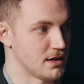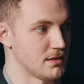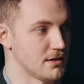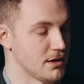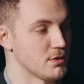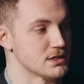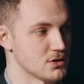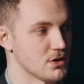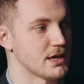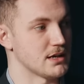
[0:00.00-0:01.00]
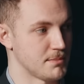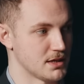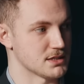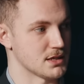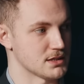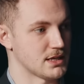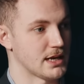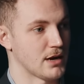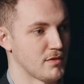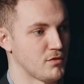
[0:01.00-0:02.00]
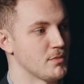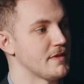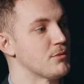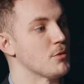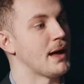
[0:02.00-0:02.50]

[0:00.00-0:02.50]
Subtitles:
in that there is not that implicit understanding in Reform that they will